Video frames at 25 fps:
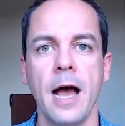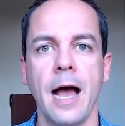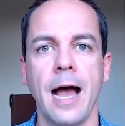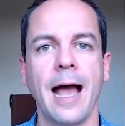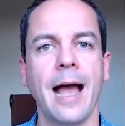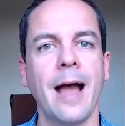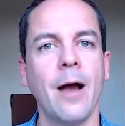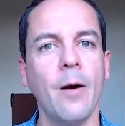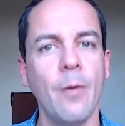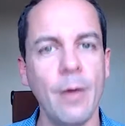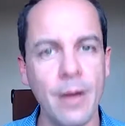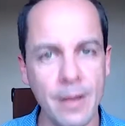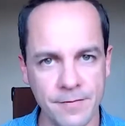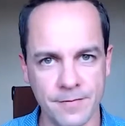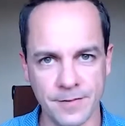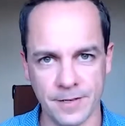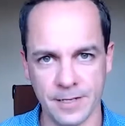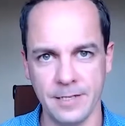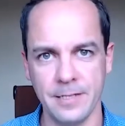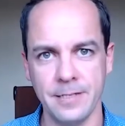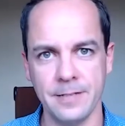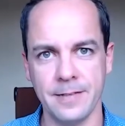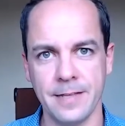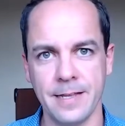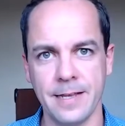
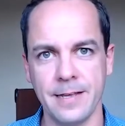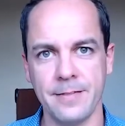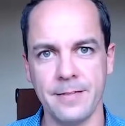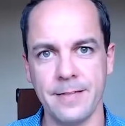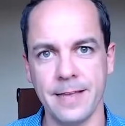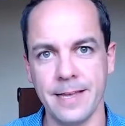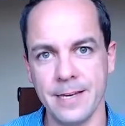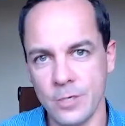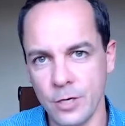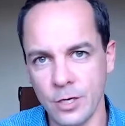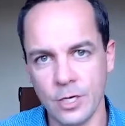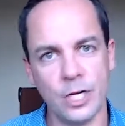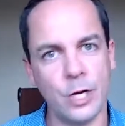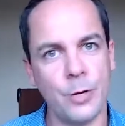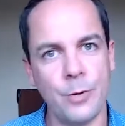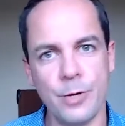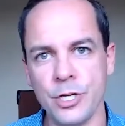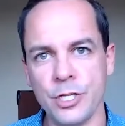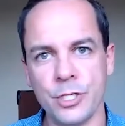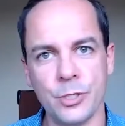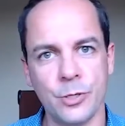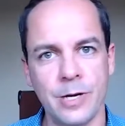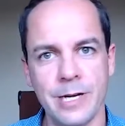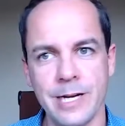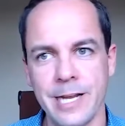However, they're not going to
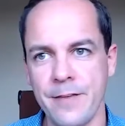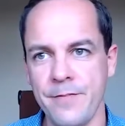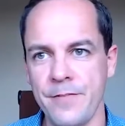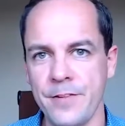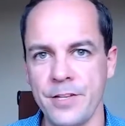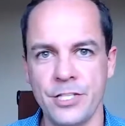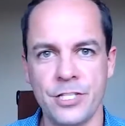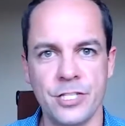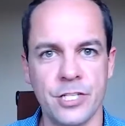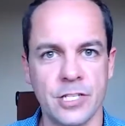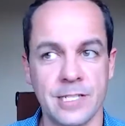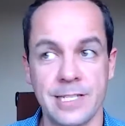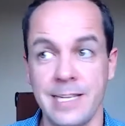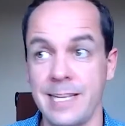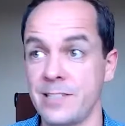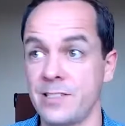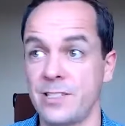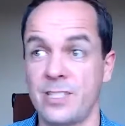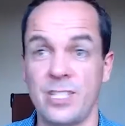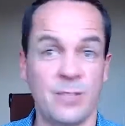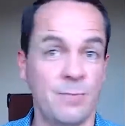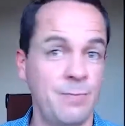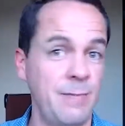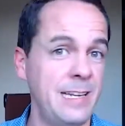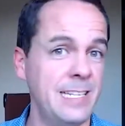enjoy it if it's just, let's
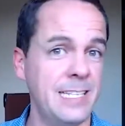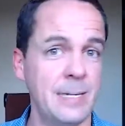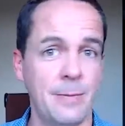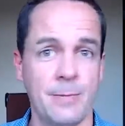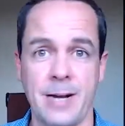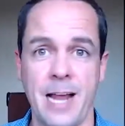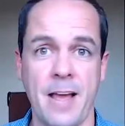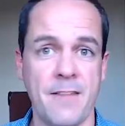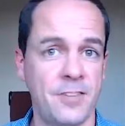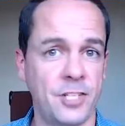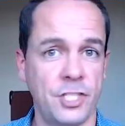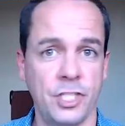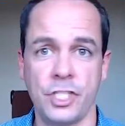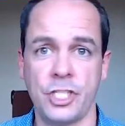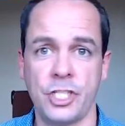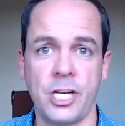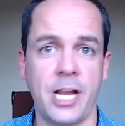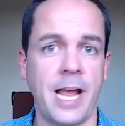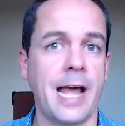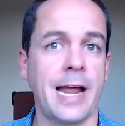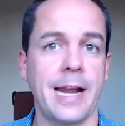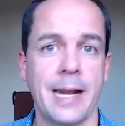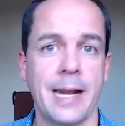just meet up and have a chat